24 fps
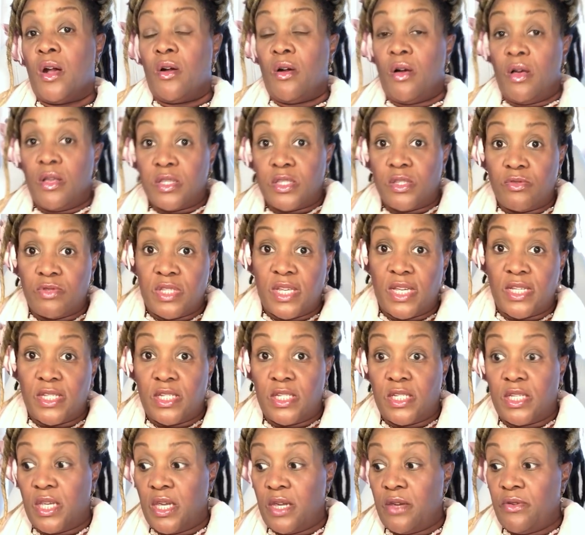Also,
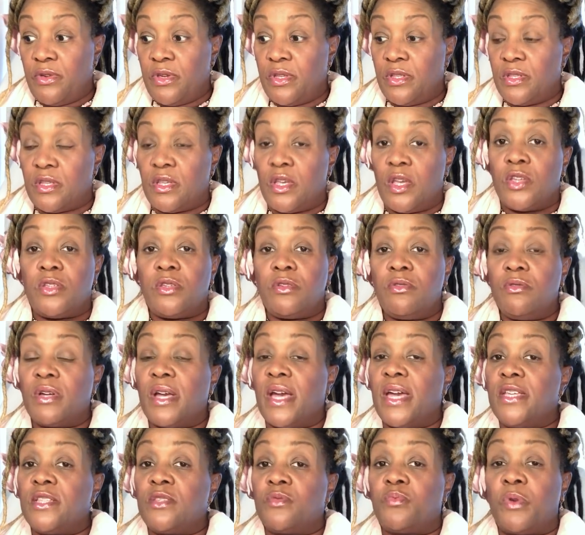Sagittarians, you
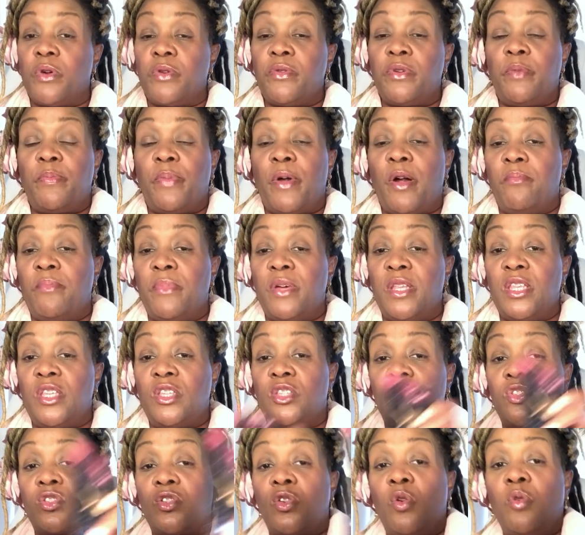guys worry about money
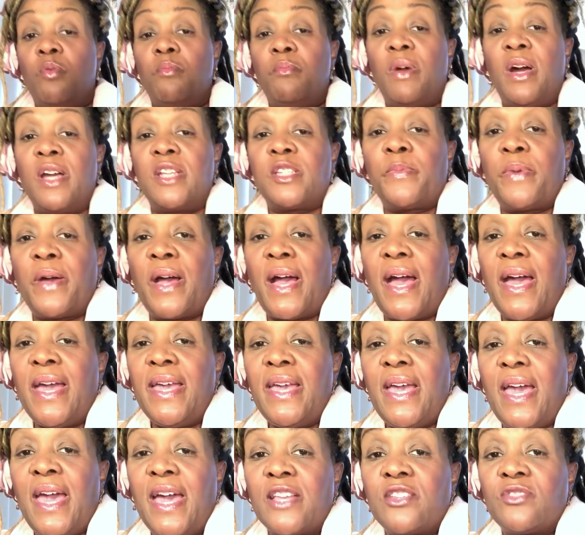so much, but
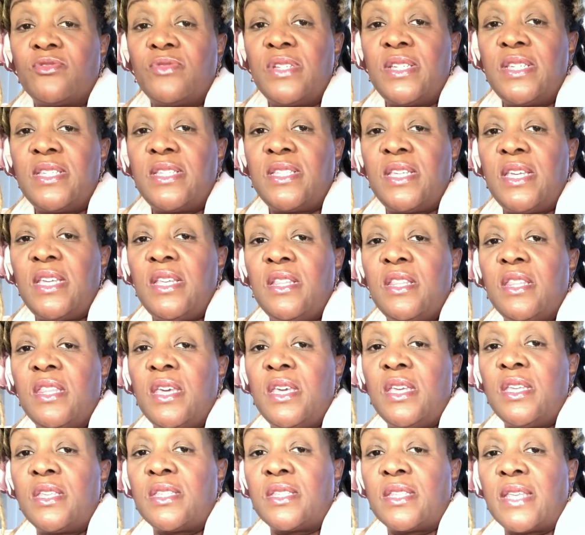I actually see
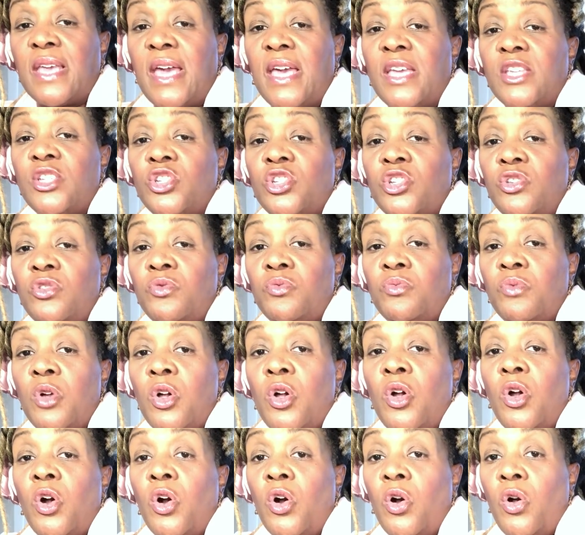this as you
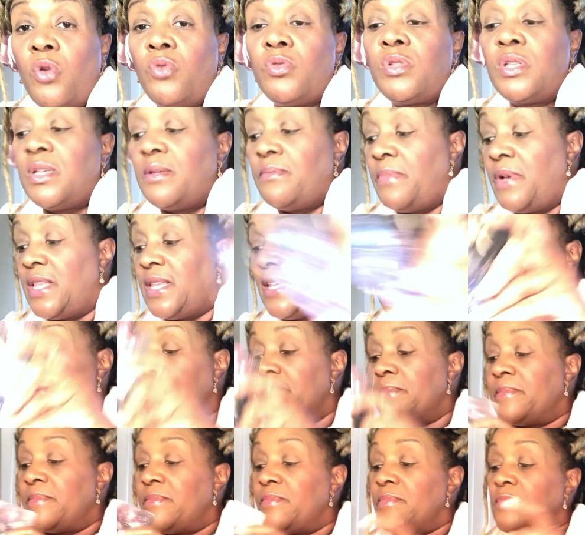holding money,
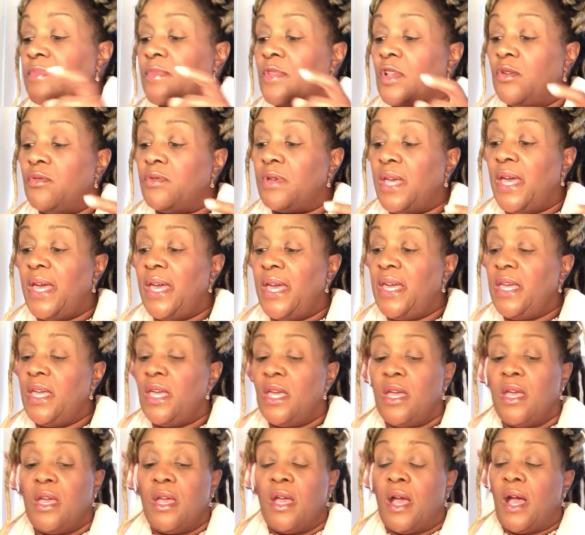okay?
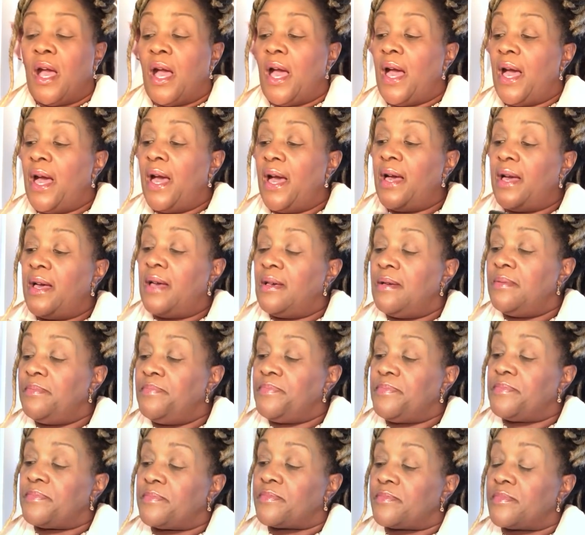
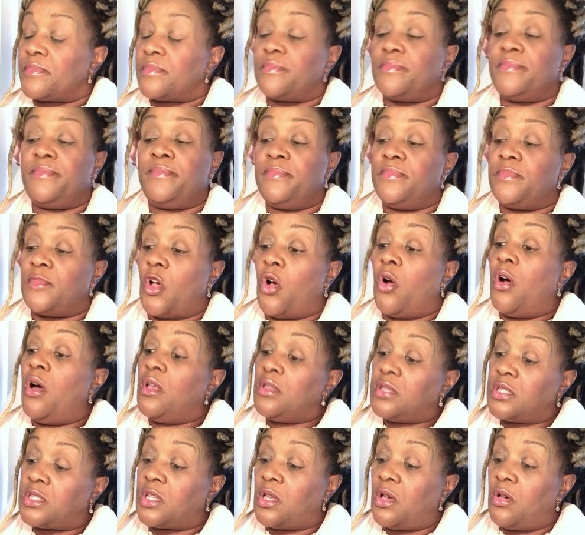
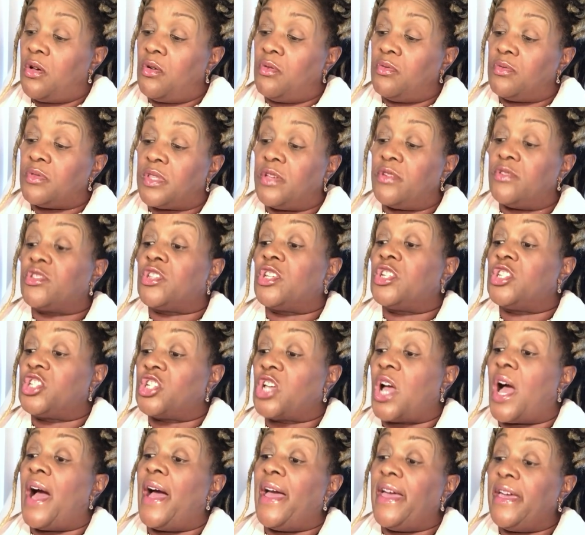Also, there's a
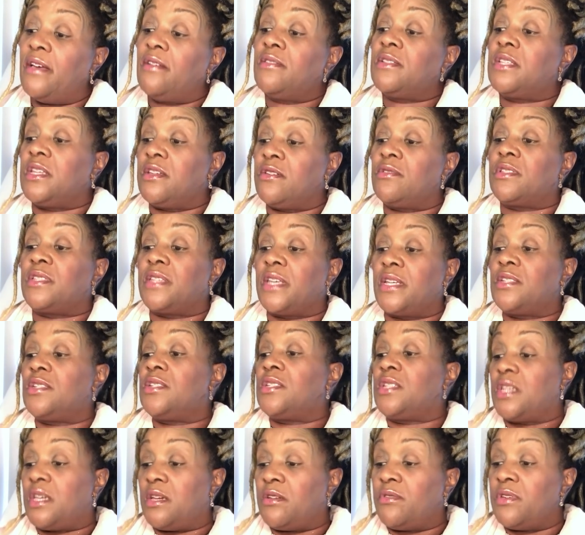child here,
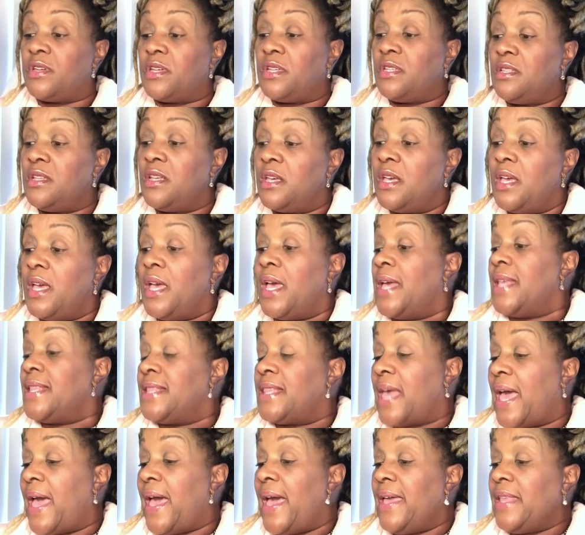Sagittarian,
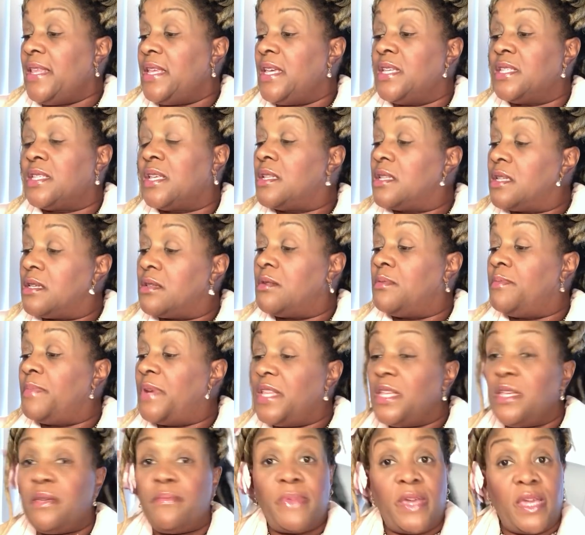that is a little
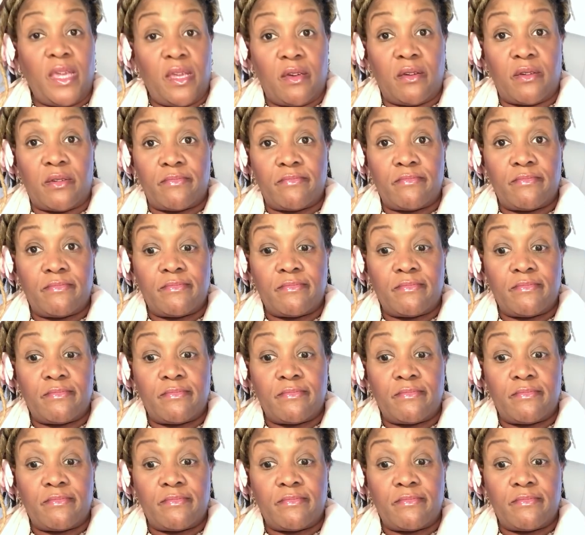moneymaker.